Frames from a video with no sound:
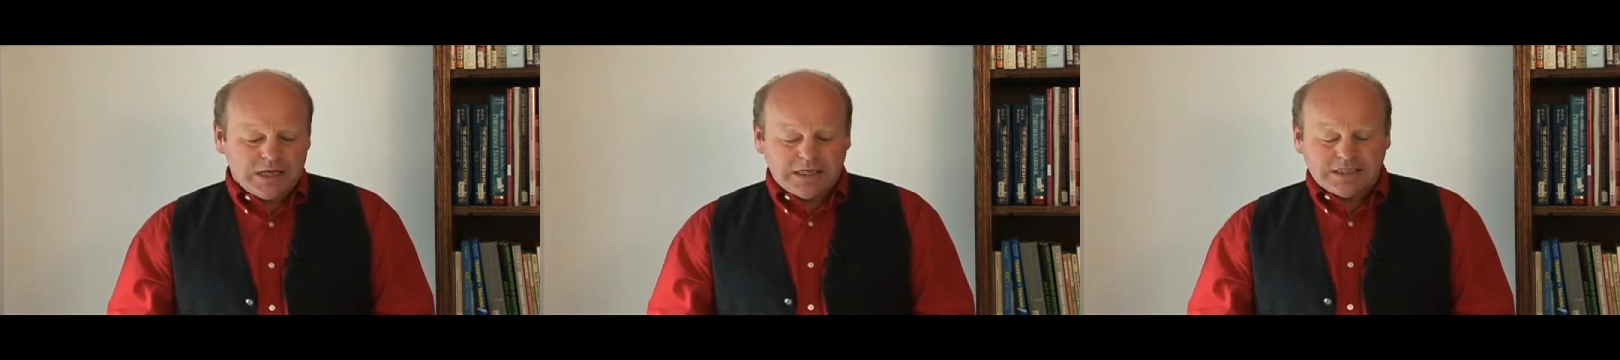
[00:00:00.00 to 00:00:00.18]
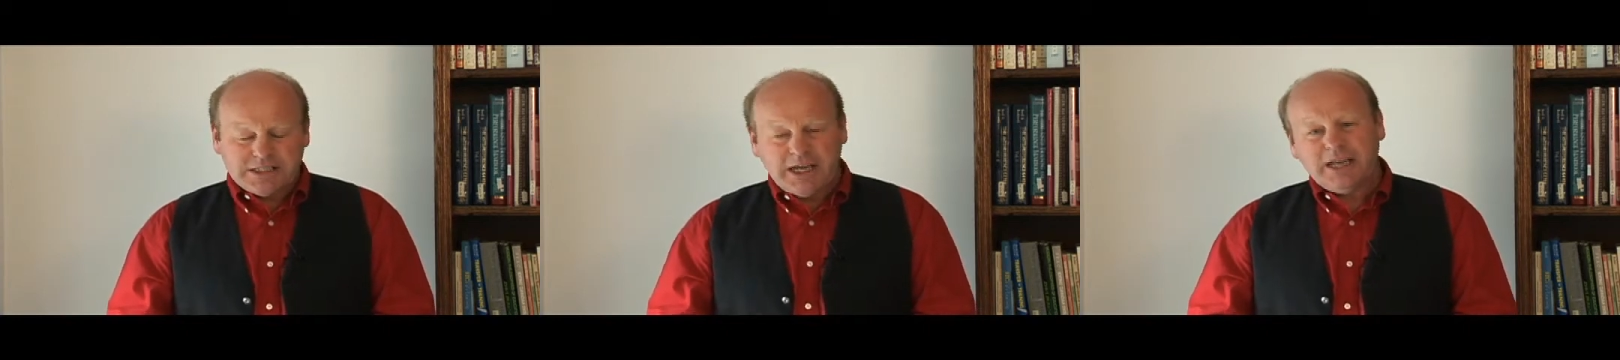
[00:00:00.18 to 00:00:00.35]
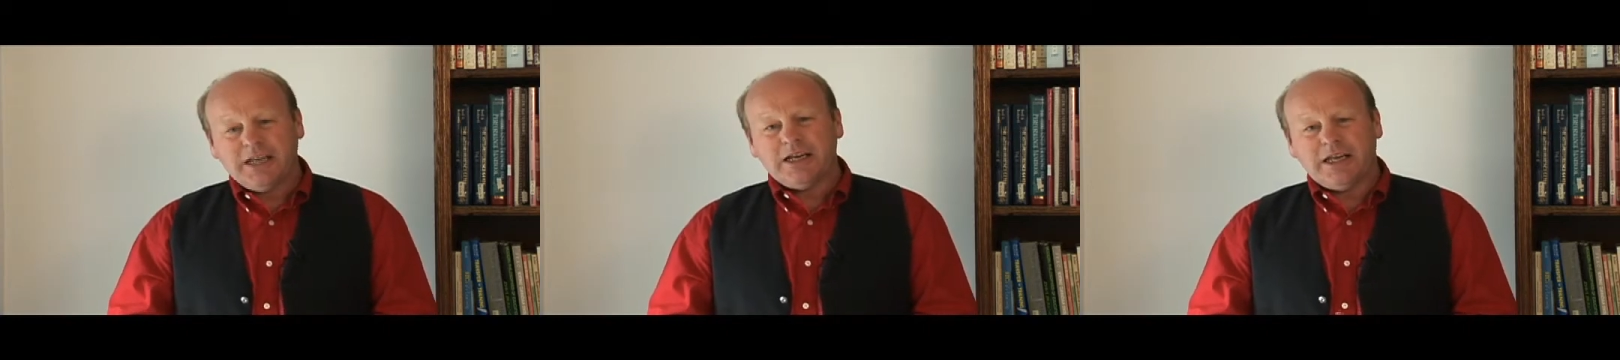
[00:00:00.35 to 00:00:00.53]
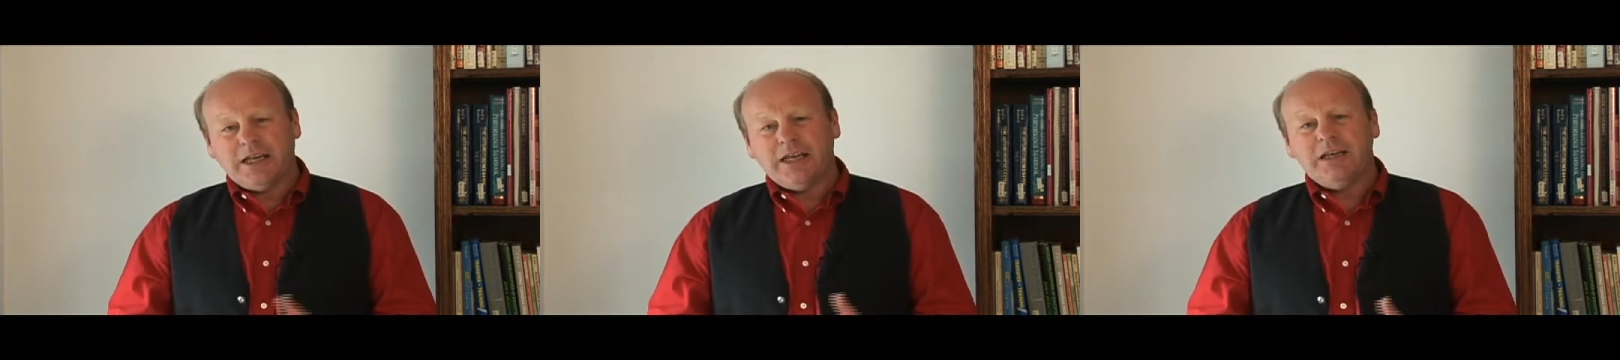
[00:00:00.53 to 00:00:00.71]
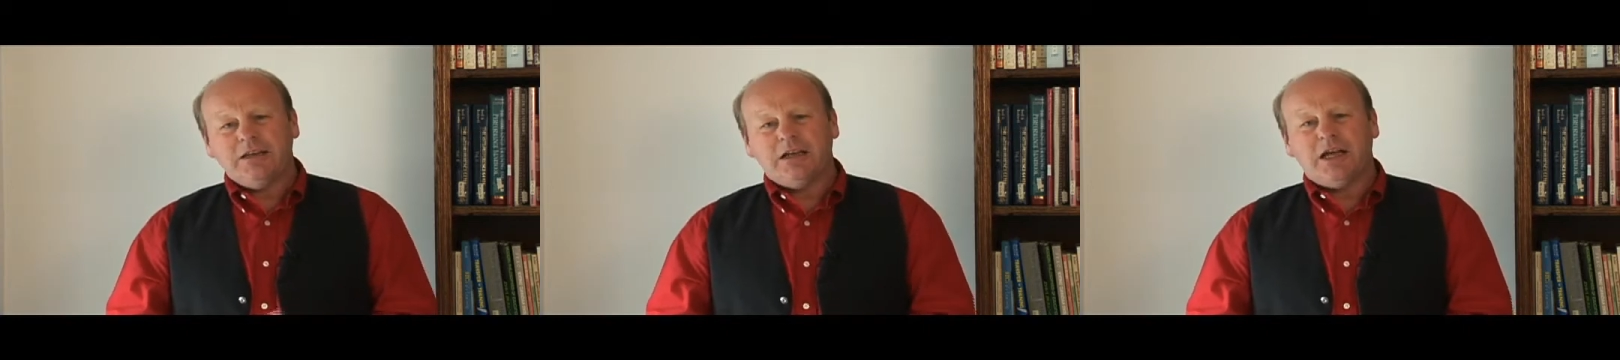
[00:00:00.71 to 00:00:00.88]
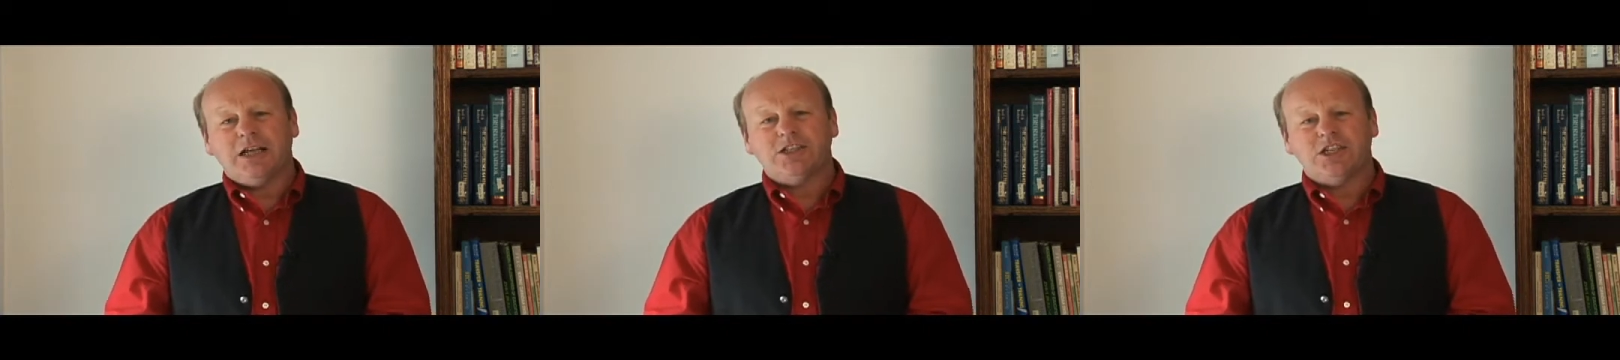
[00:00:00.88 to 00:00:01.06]

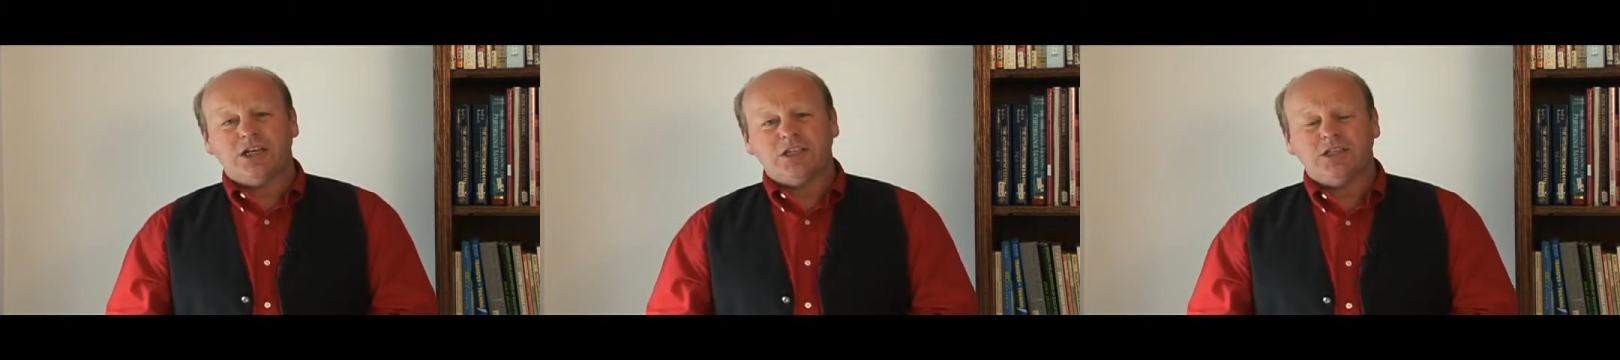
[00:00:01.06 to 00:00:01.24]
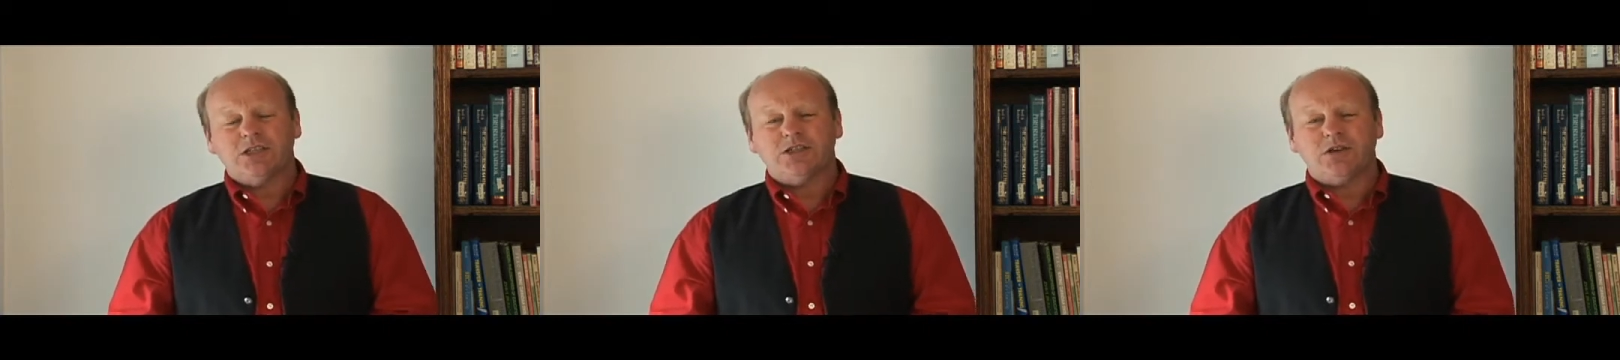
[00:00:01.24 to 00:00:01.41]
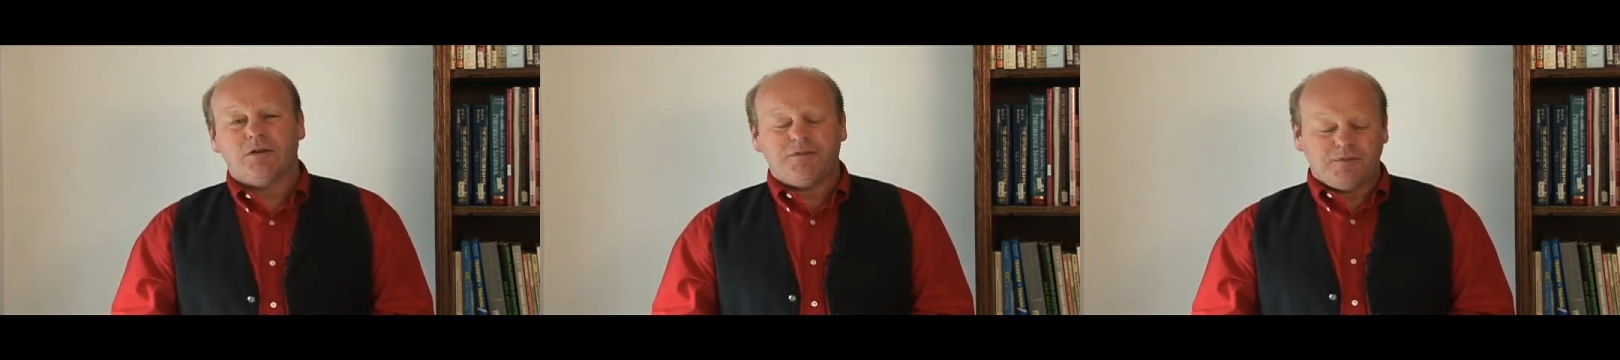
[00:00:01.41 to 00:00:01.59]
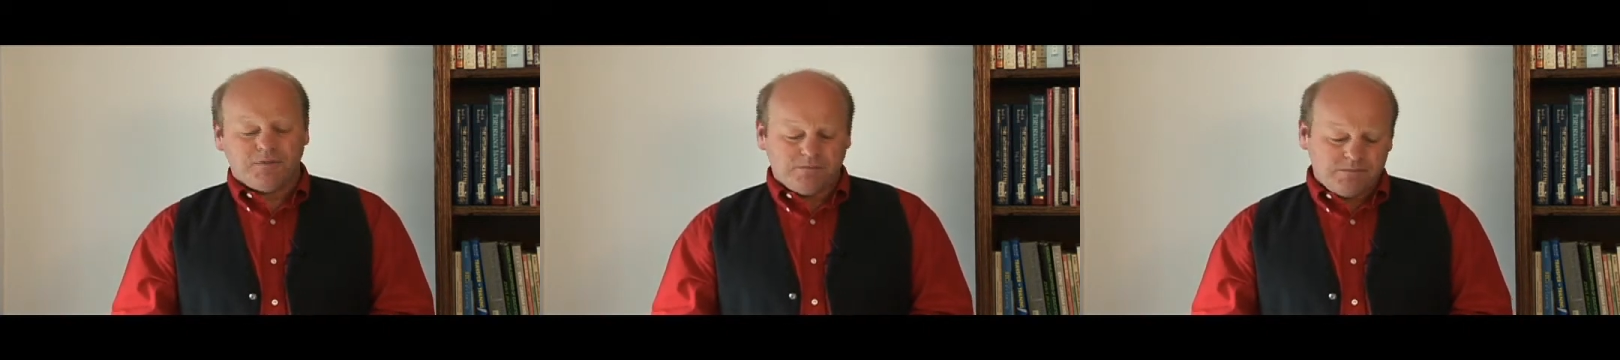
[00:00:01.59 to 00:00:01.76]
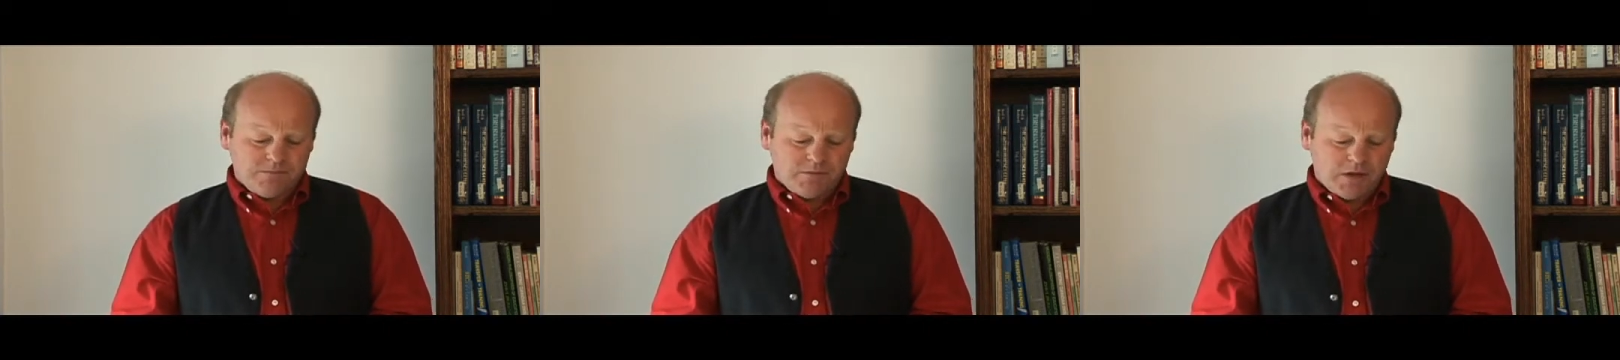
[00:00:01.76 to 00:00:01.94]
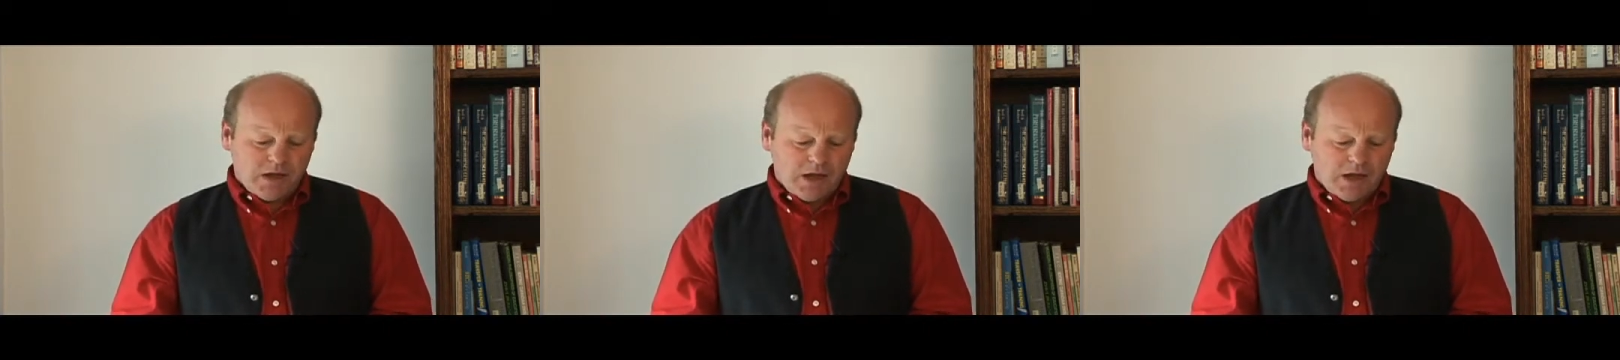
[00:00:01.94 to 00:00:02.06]
Secondly, and just as often,